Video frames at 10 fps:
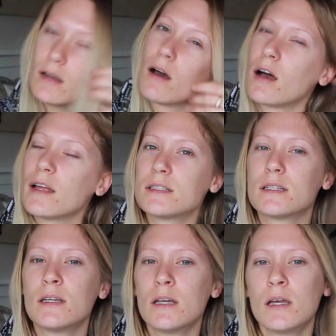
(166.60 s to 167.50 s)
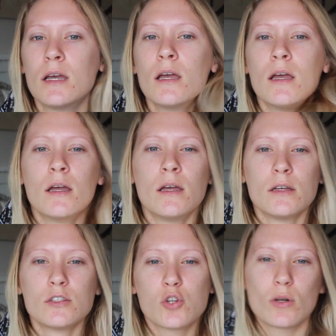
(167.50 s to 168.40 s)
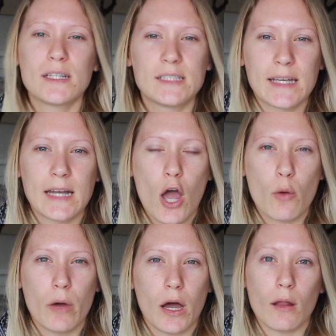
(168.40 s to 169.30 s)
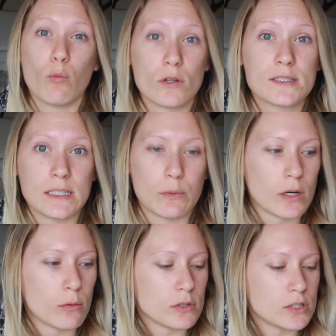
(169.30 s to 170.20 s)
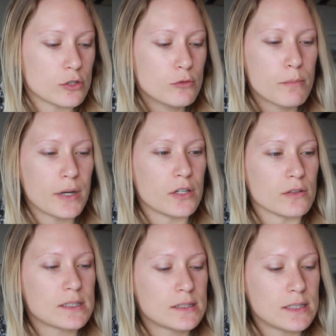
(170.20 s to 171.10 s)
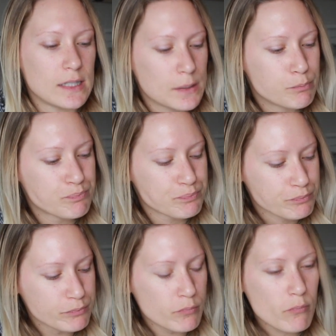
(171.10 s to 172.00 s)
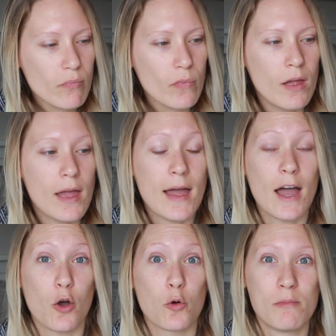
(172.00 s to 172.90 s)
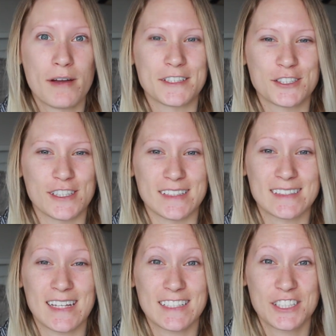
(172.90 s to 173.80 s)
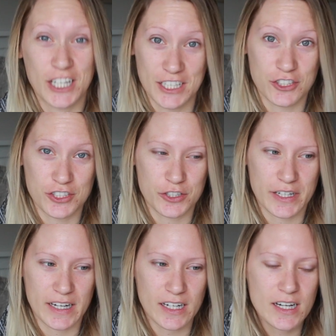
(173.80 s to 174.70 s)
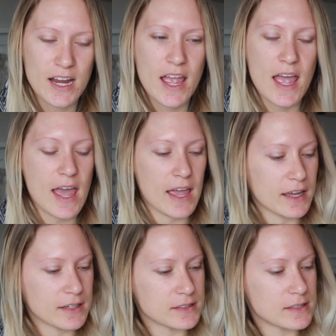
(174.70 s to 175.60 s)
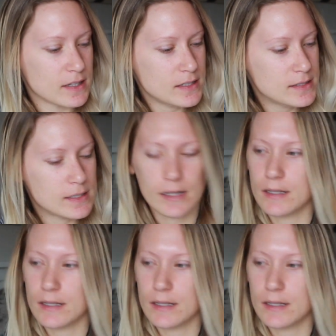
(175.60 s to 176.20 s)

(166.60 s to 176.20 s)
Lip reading: not totally take it out, but we'll see what it will do. But you'll see how much this changes your hair. And this